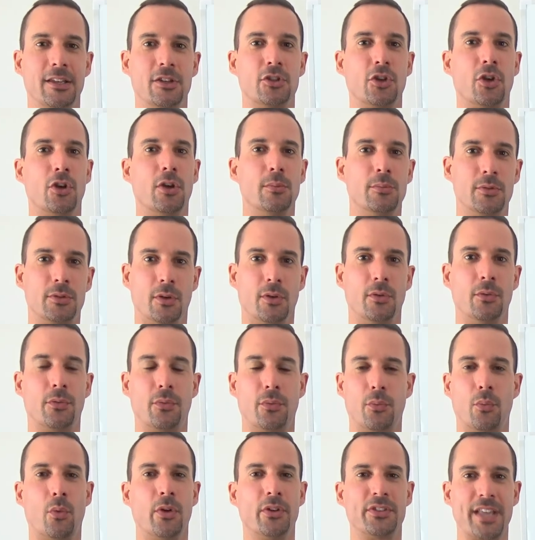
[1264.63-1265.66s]
in terms
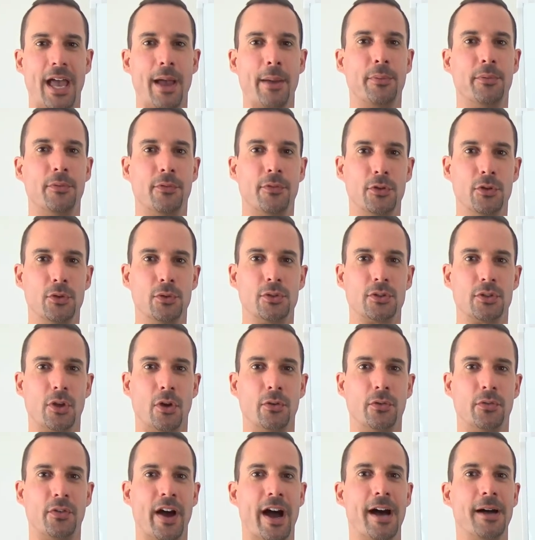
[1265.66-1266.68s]
of what's happened for you
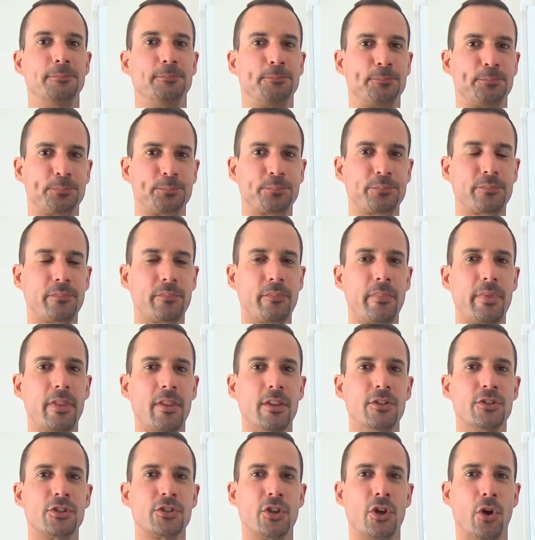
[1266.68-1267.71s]
so far
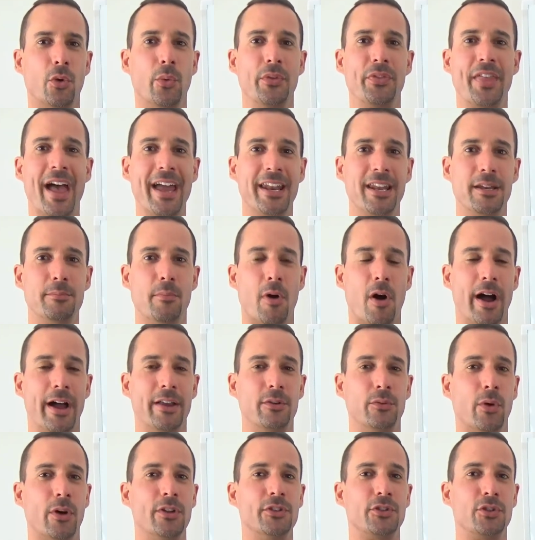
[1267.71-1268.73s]
so, with that in
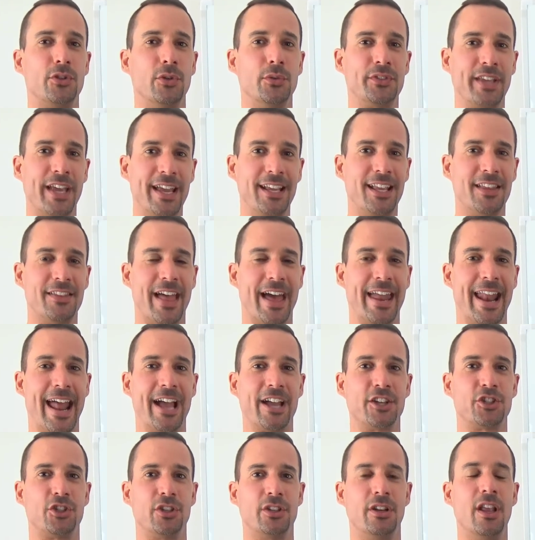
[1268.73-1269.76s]
mind, once you've taken that
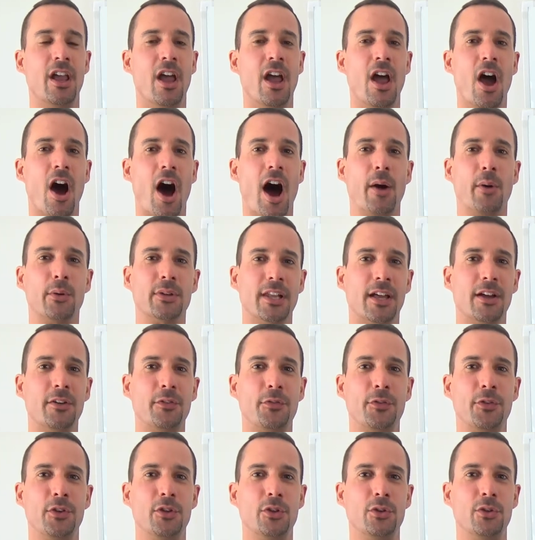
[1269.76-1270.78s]
action, I would
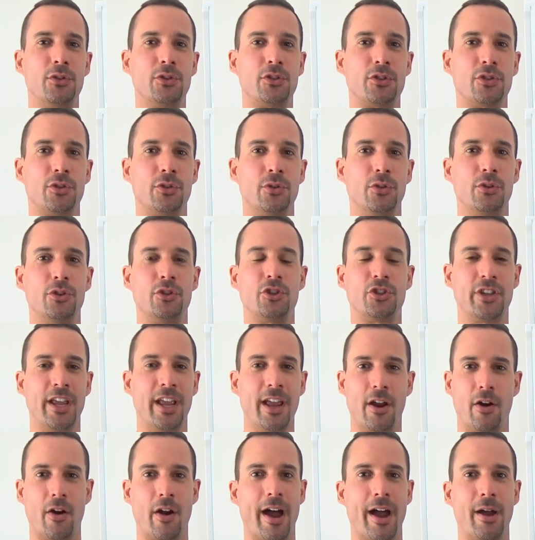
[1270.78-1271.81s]
love for you to
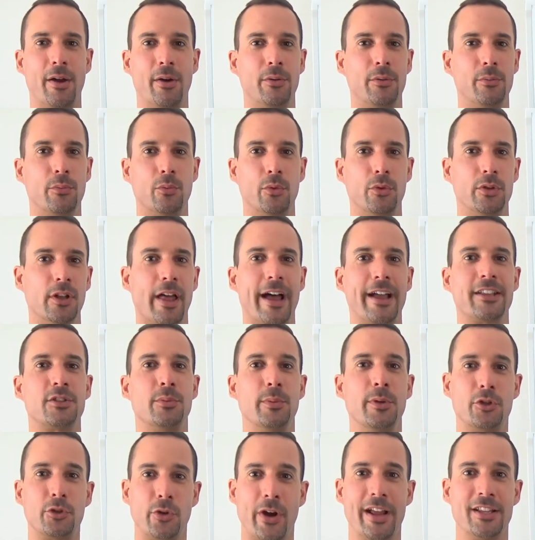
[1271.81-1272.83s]
share. I would like
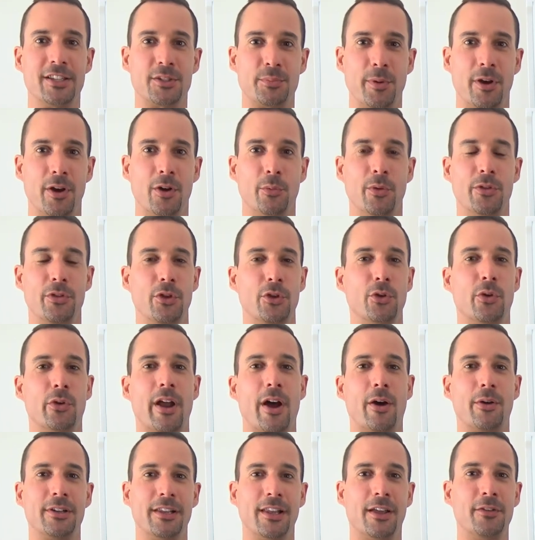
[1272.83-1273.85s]
to be transparent with you,
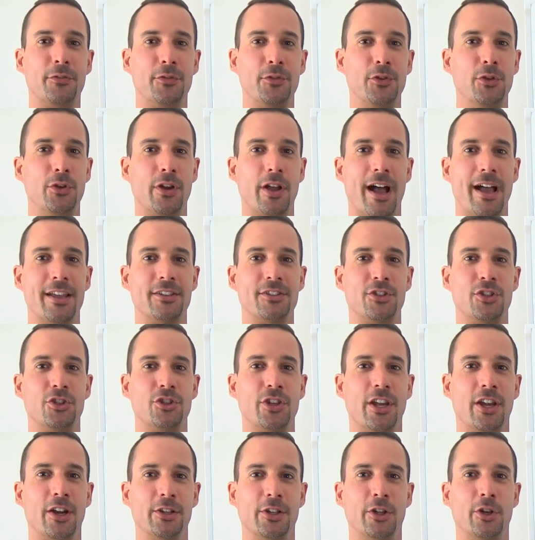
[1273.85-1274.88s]
and I would love for you guys to
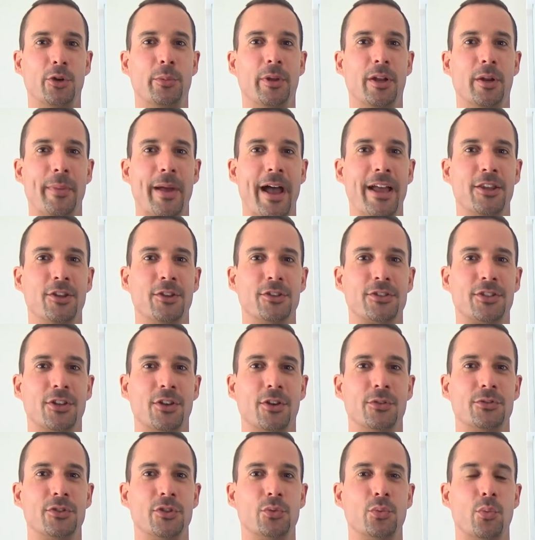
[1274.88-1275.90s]
share a little bit about
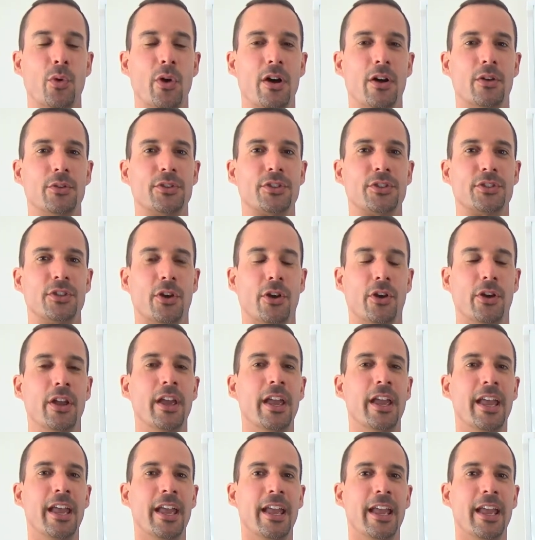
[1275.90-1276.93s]
yourselves as well. So,
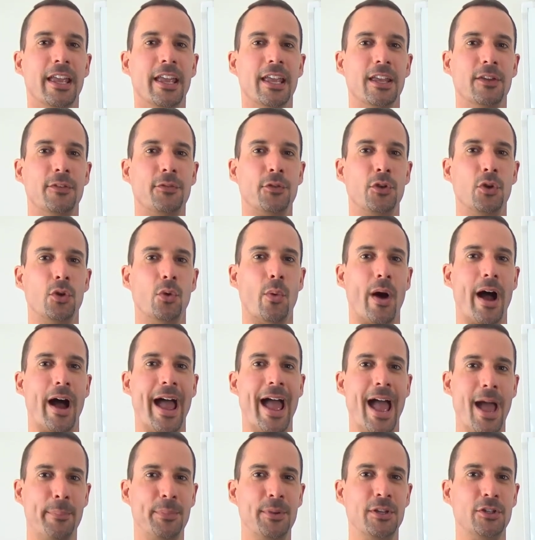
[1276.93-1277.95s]
if you
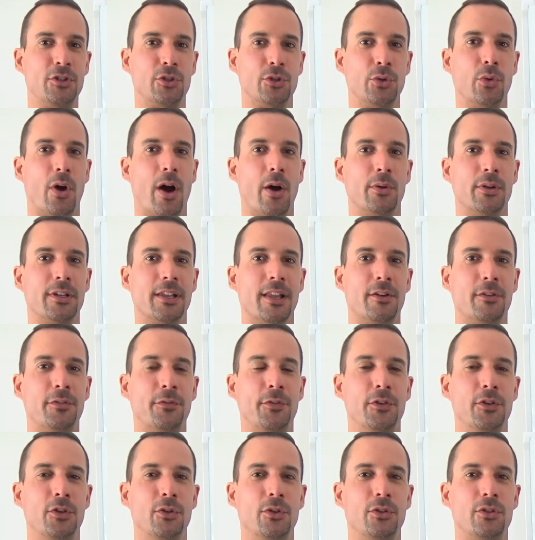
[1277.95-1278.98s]
are happy to, I would
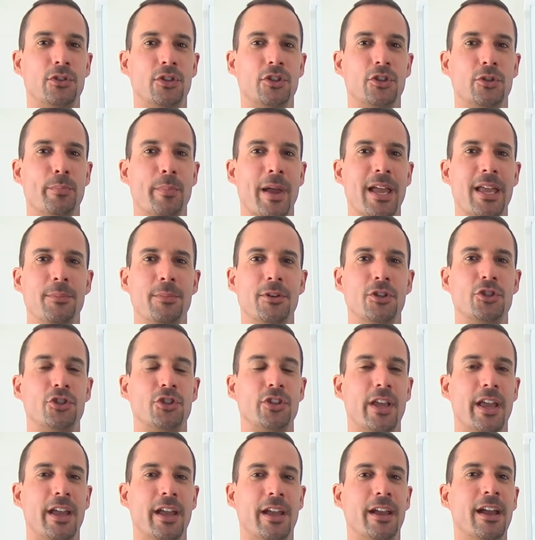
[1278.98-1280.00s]
love for you to maybe
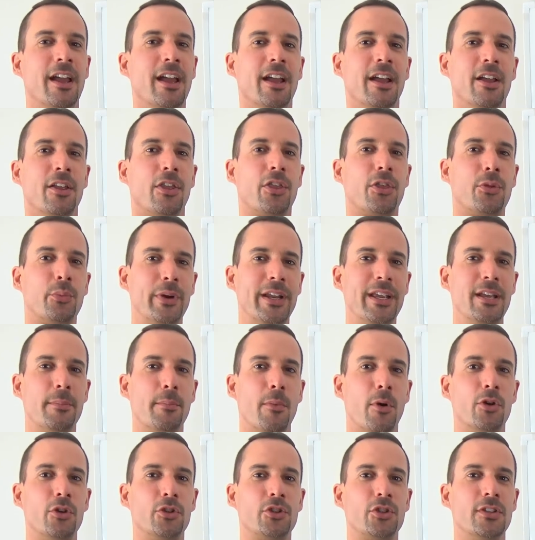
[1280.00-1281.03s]
share three
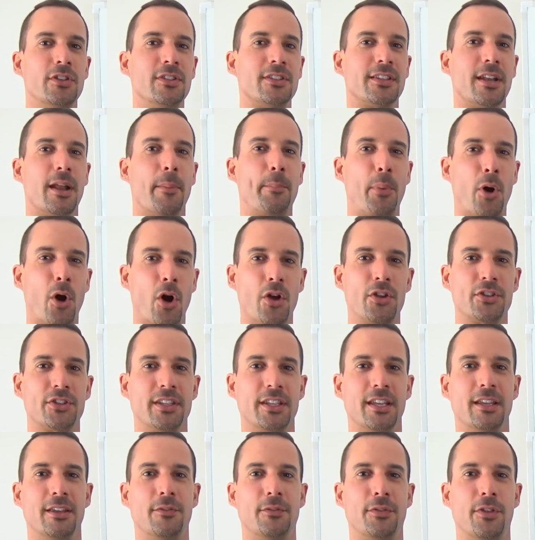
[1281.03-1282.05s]
emotions that are
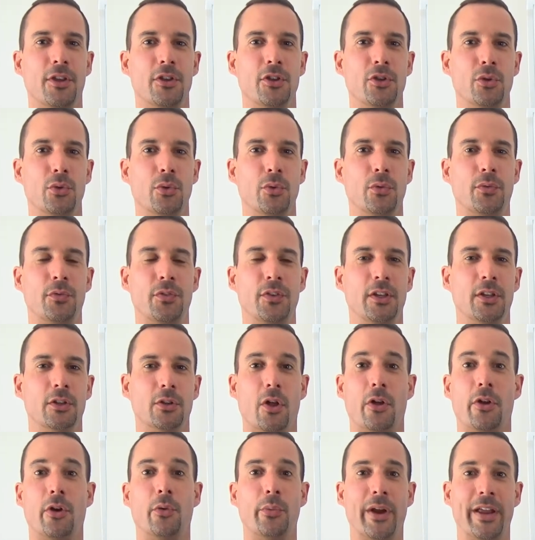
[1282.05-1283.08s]
positive that you
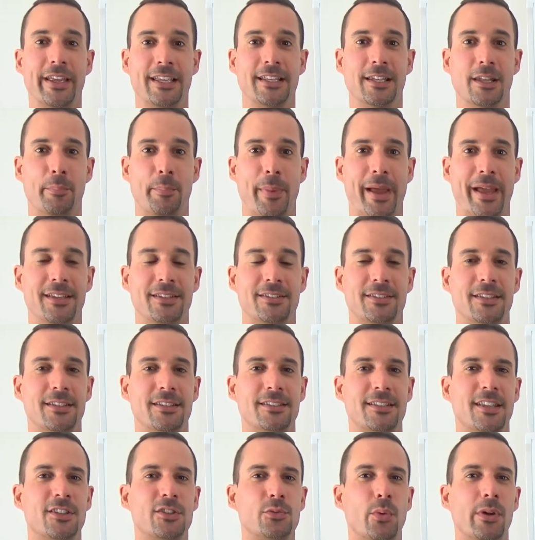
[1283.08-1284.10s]
feel on a regular
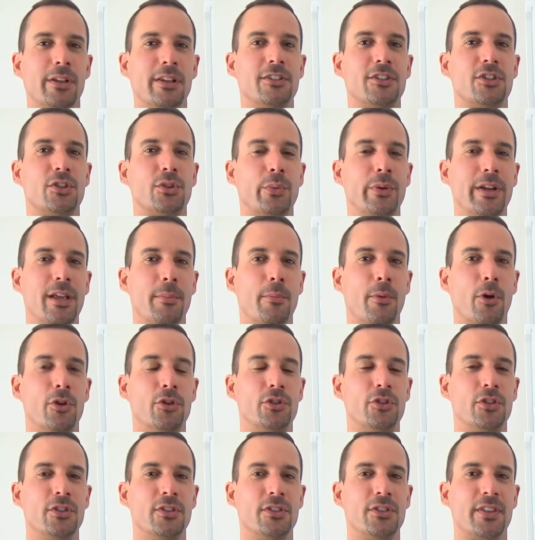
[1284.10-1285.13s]
basis, as well as three
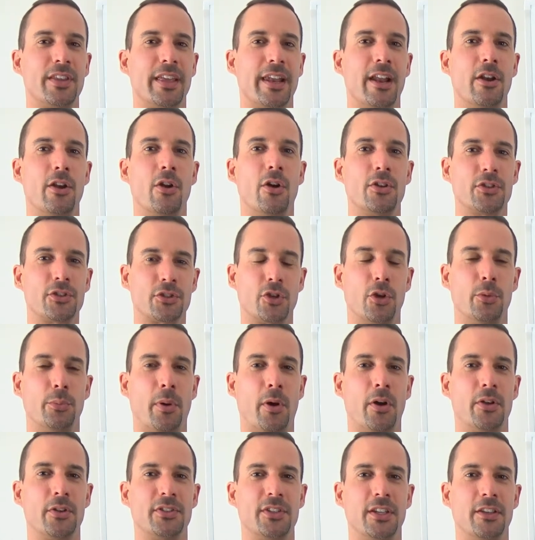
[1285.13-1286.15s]
emotions that are not so
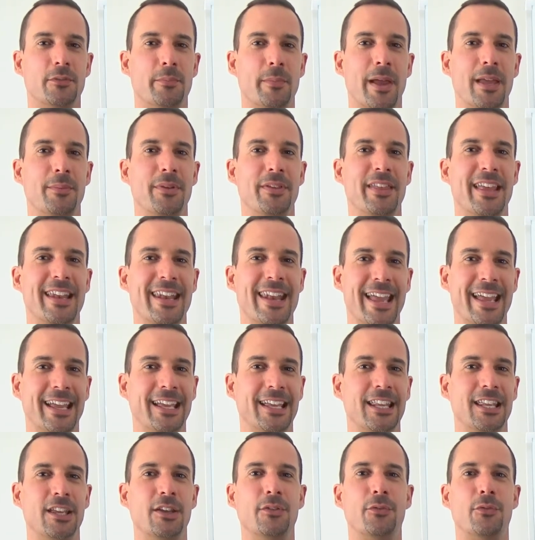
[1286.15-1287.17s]
positive, maybe they're
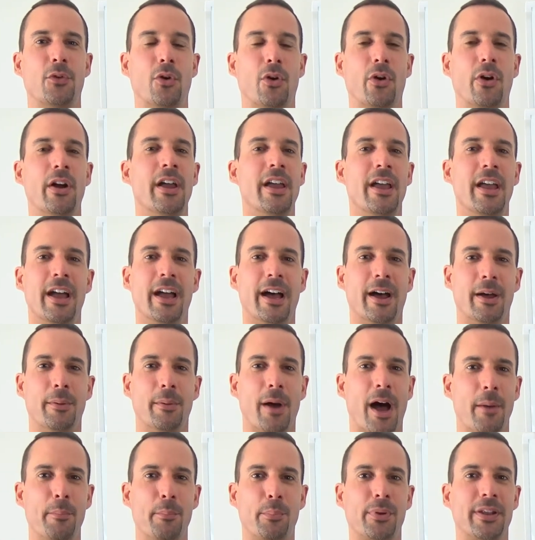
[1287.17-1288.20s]
negative or uh,
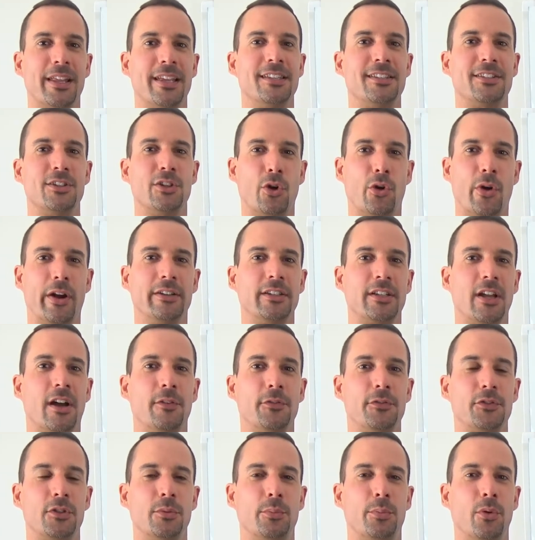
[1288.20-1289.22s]
unpleasant or
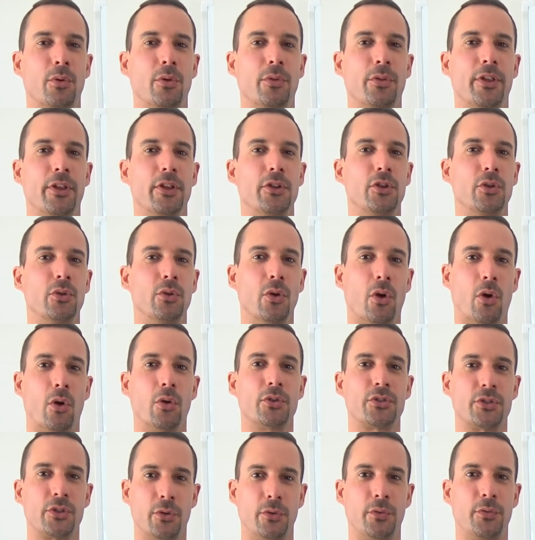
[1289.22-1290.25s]
uncomfortable that you
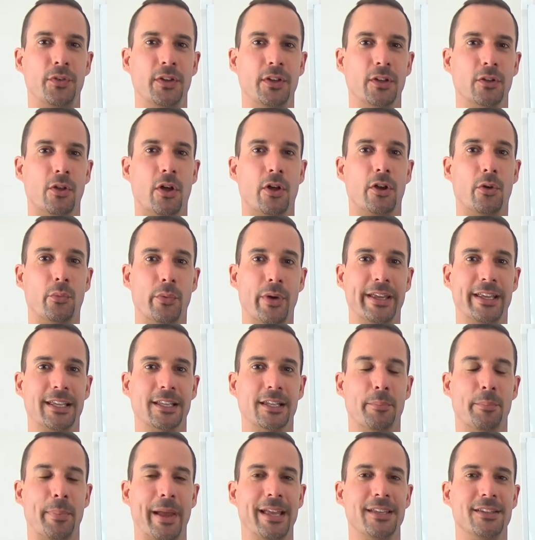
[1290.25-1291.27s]
also feel on a
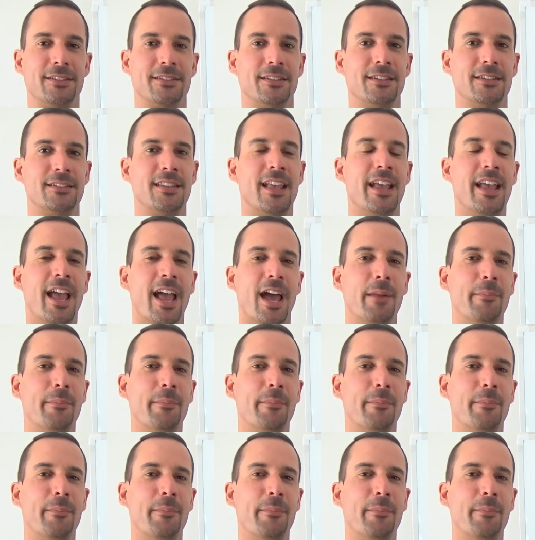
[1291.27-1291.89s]
regular basis.